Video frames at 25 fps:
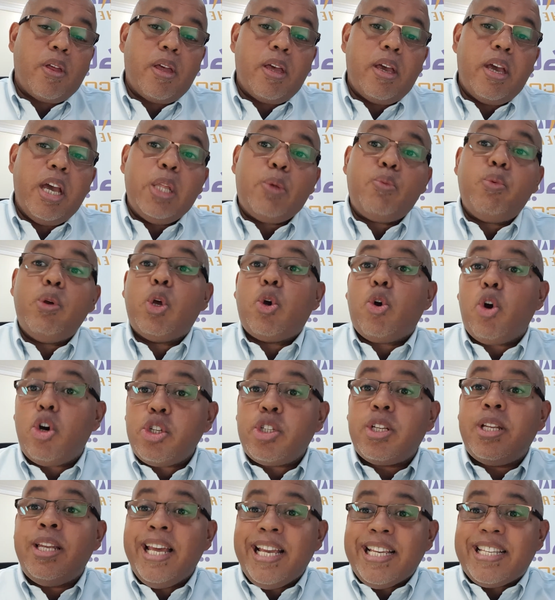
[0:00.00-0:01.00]
It will
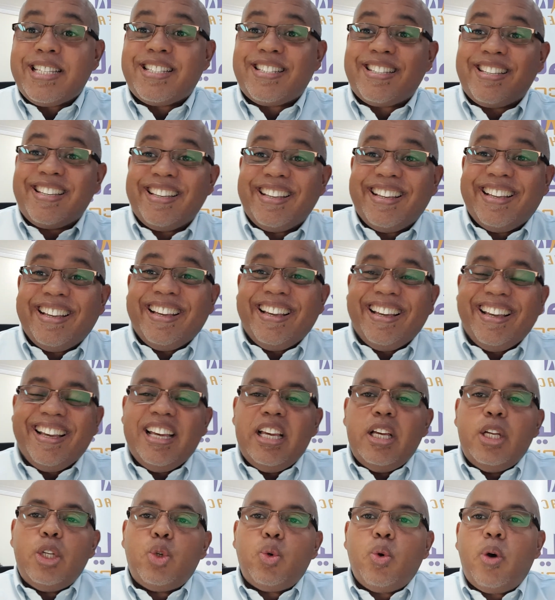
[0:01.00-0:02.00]
cost less
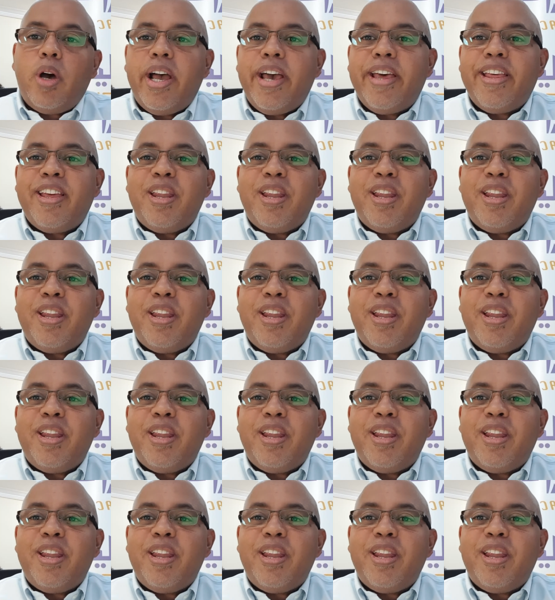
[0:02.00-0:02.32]
to hire